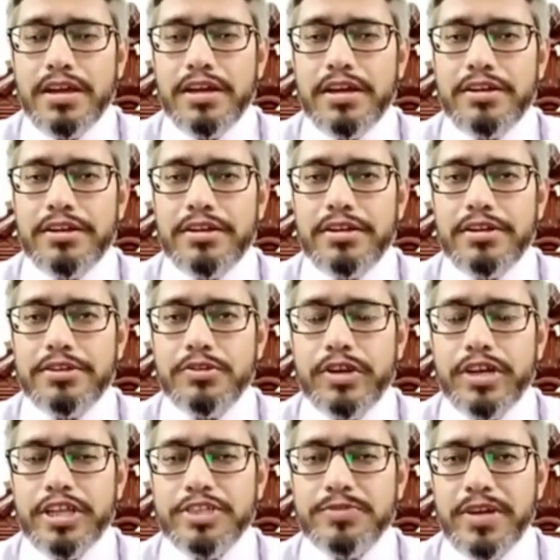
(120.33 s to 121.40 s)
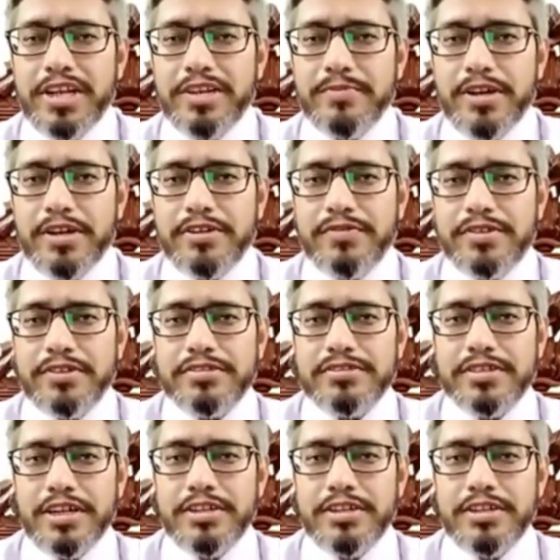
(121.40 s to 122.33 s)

And you can experiment with the